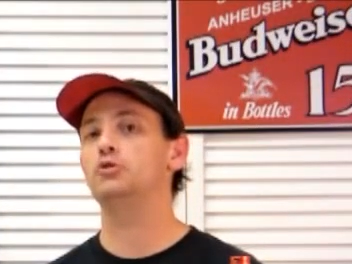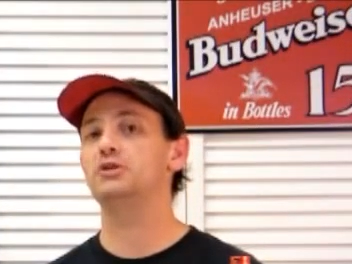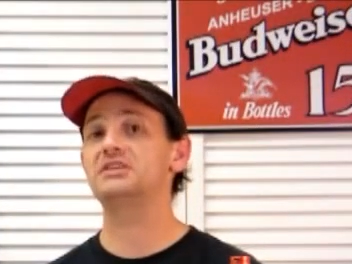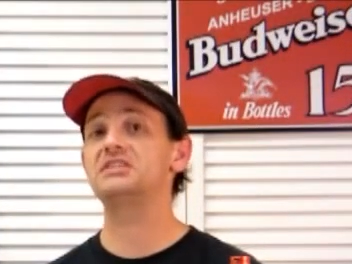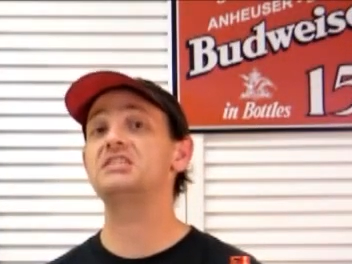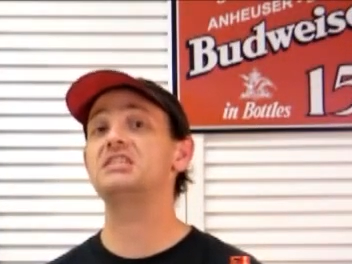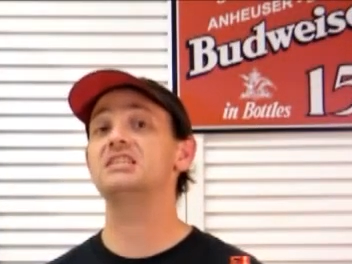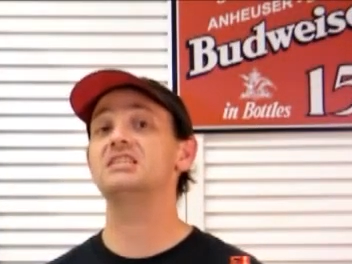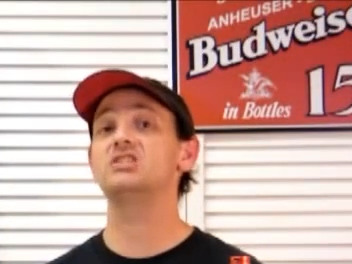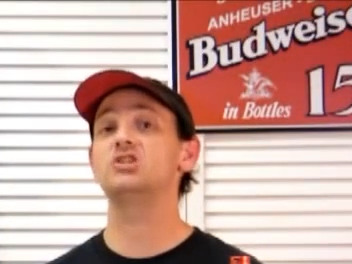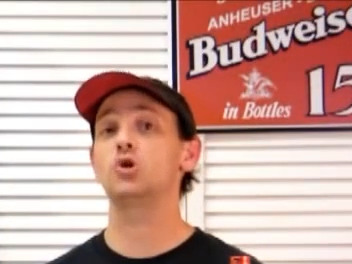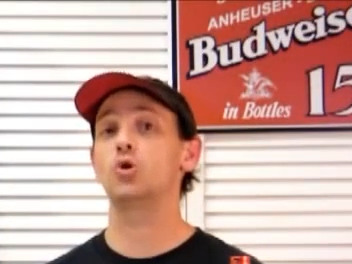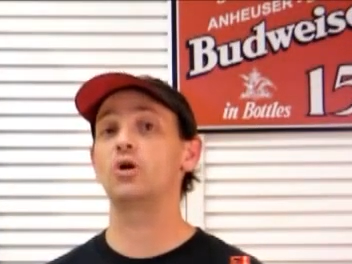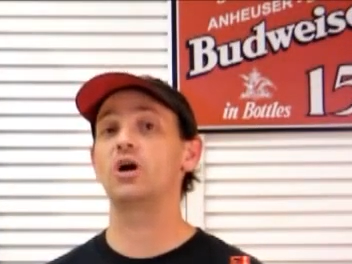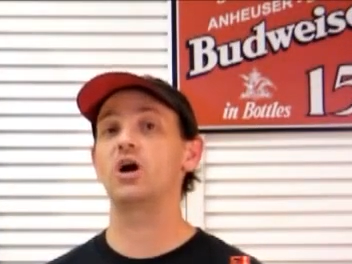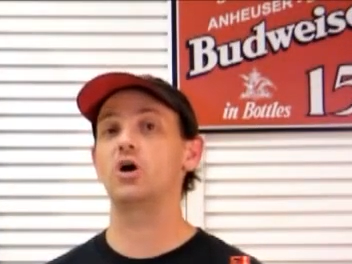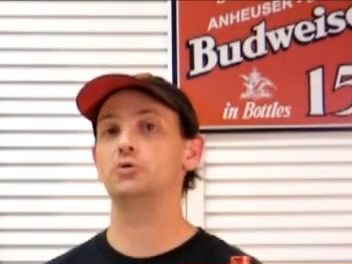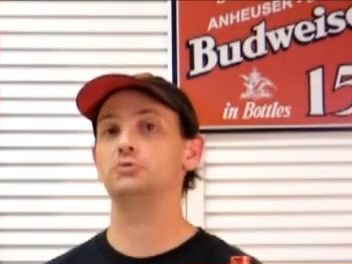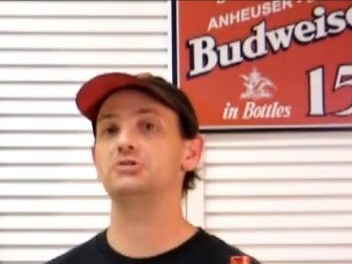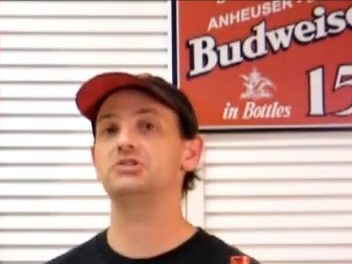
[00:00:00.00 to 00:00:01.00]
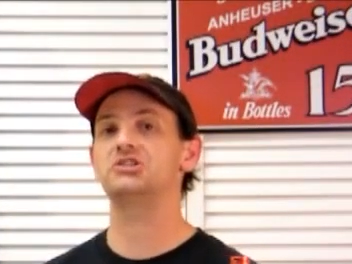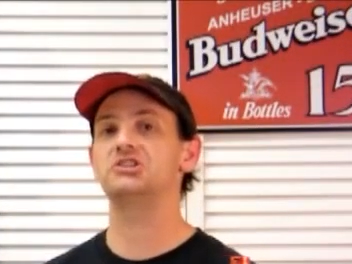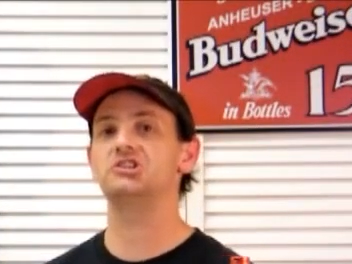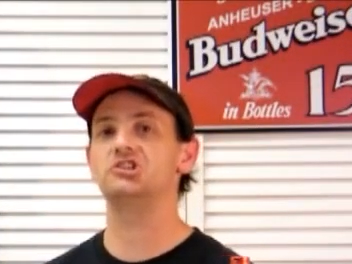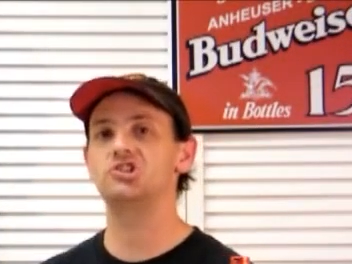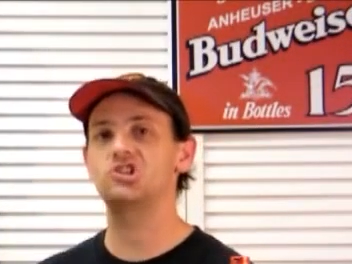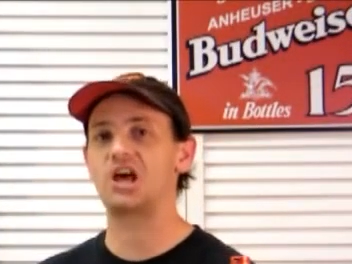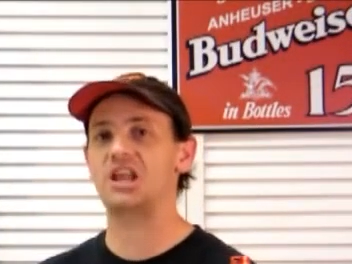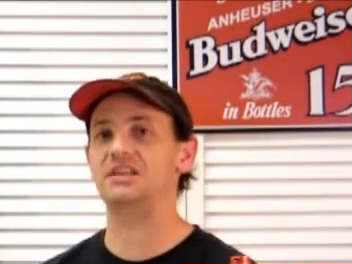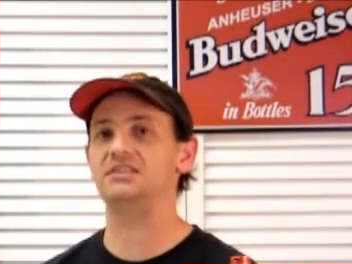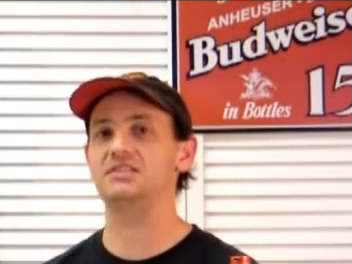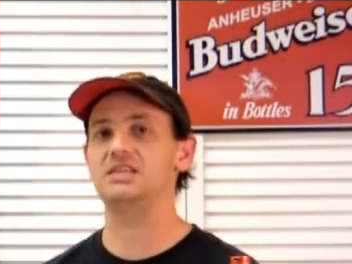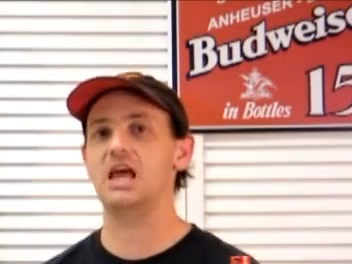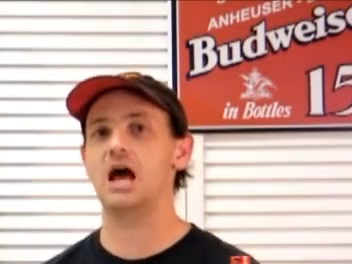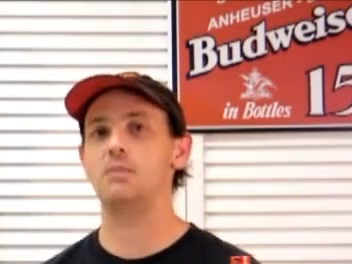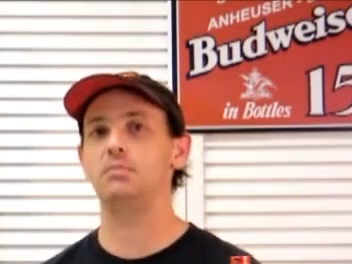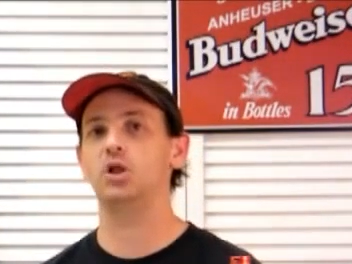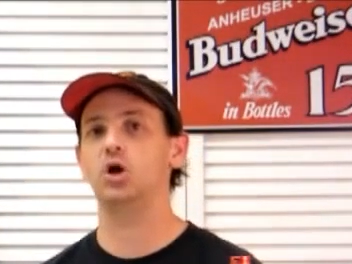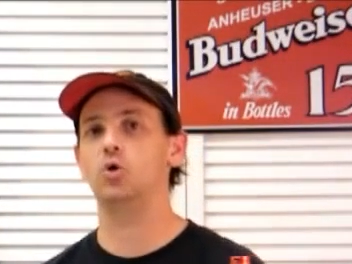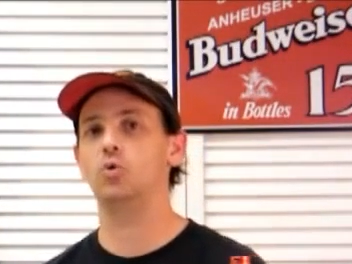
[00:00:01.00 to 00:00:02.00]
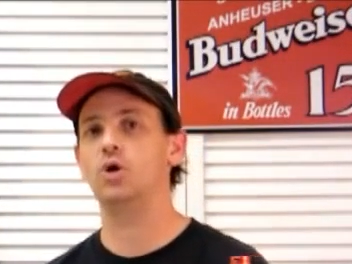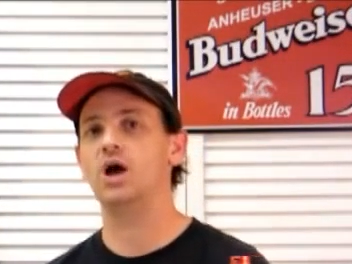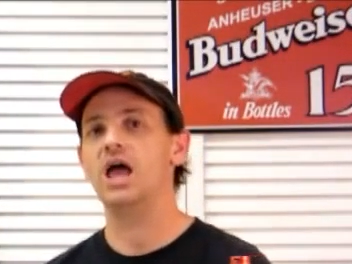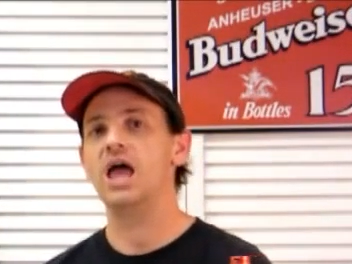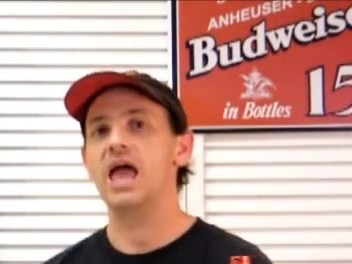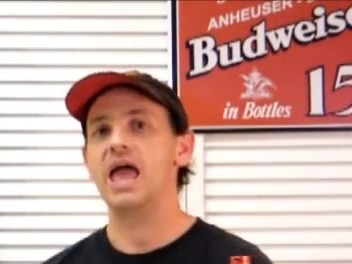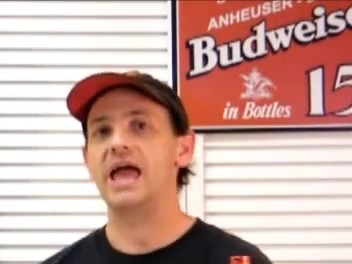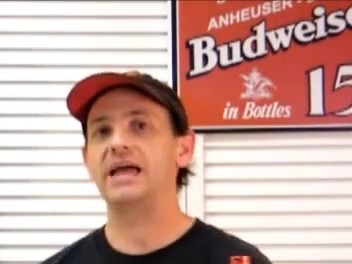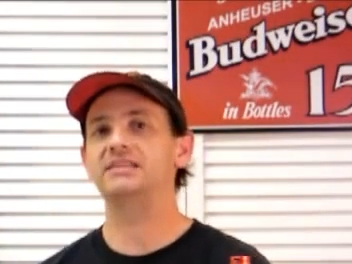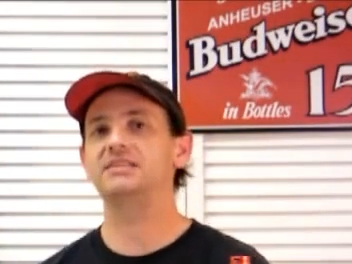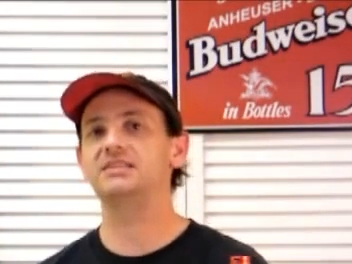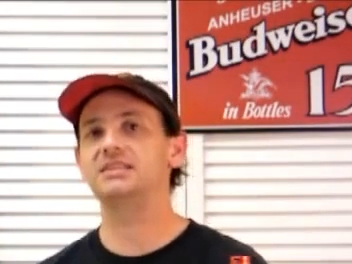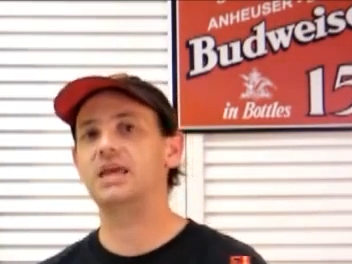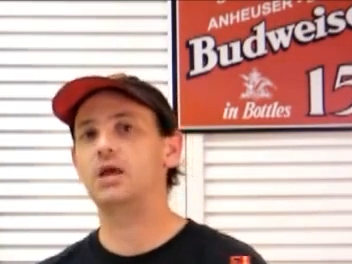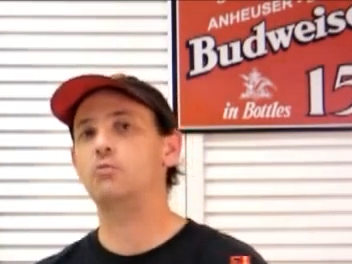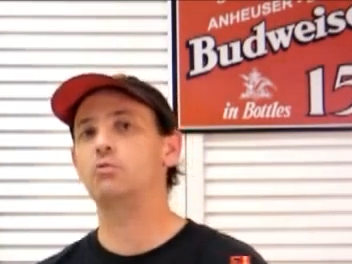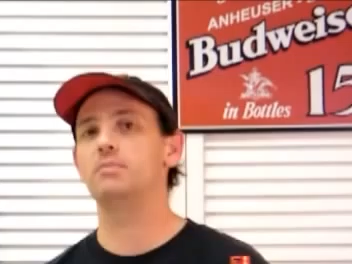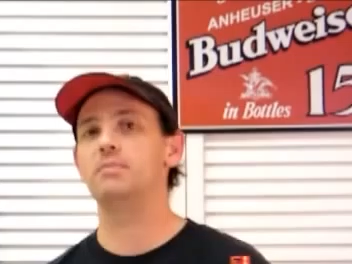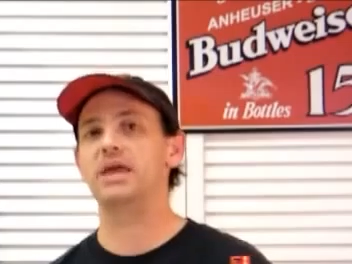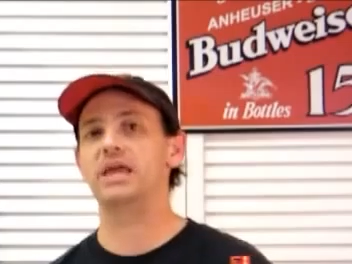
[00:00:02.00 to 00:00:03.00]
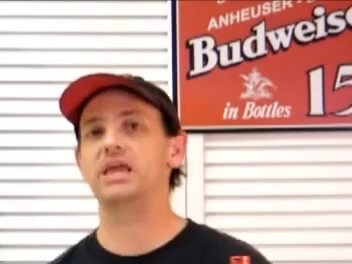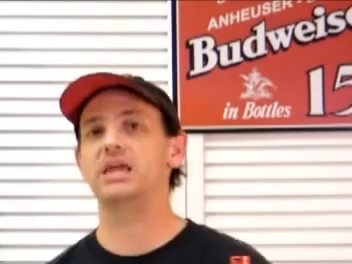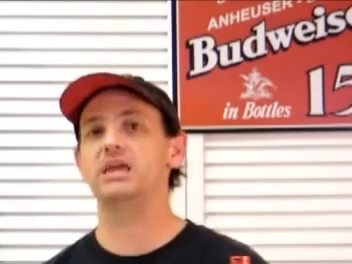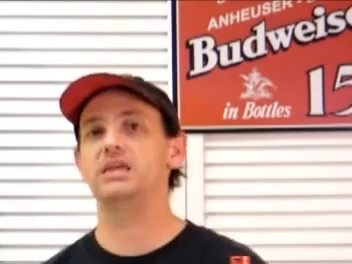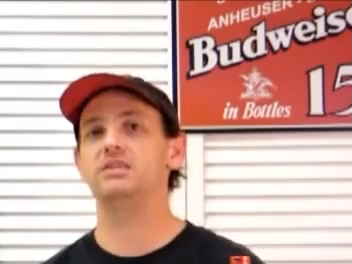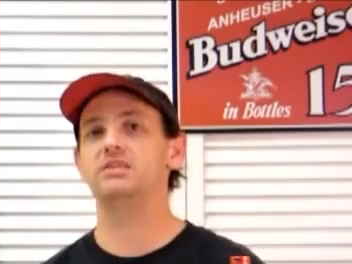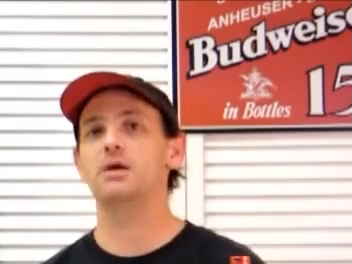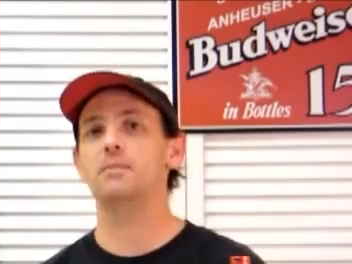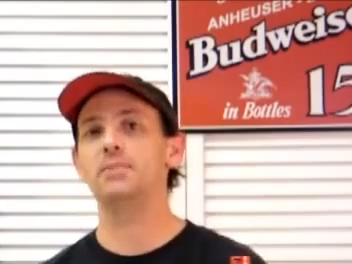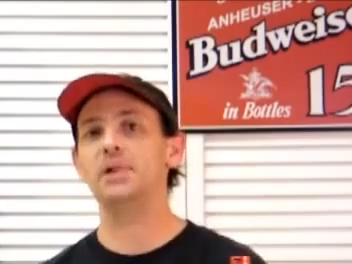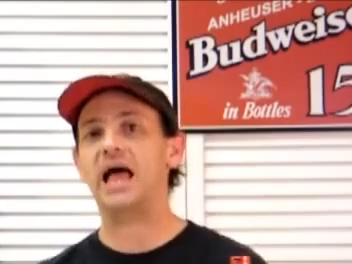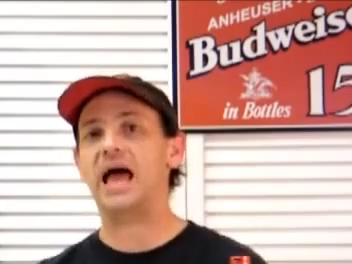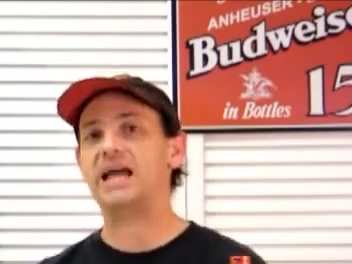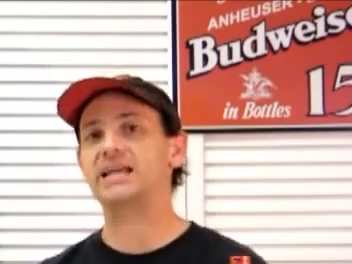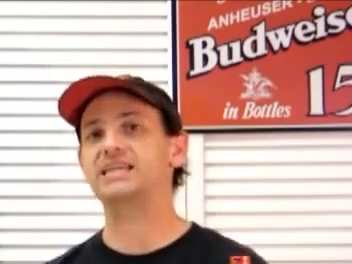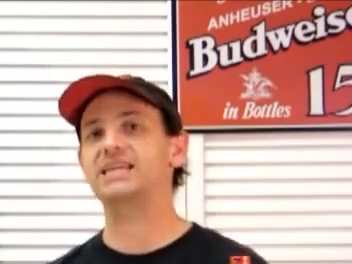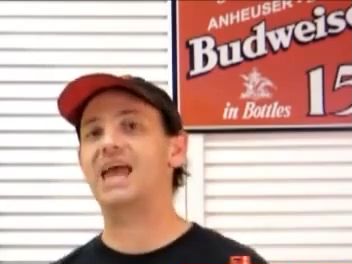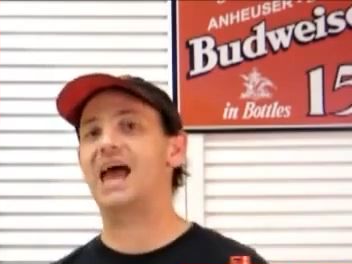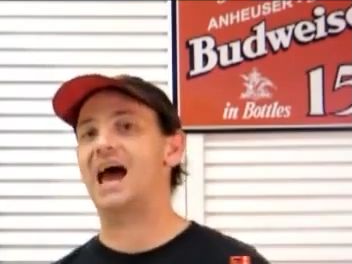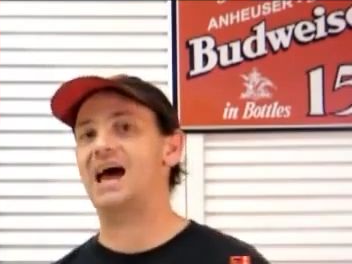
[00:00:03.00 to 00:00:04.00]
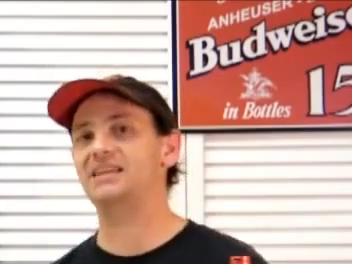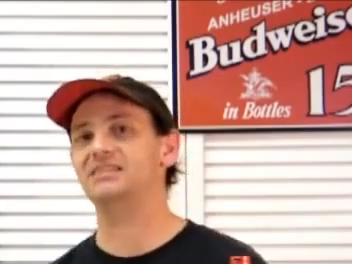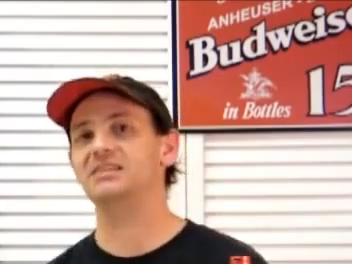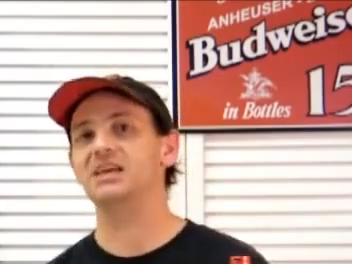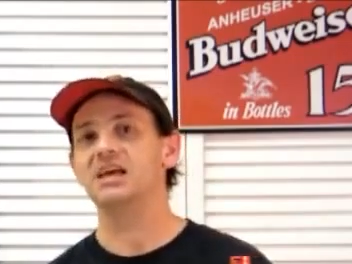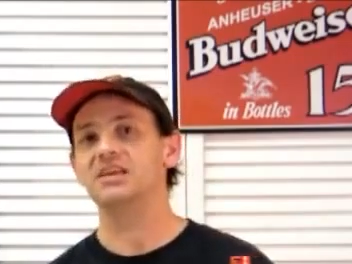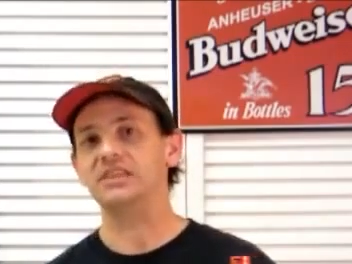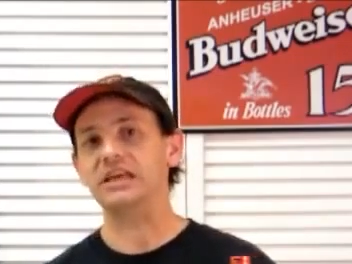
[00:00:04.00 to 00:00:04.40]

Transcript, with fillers: This is your host, Johnny Diablo, and today we're making the Black Cat.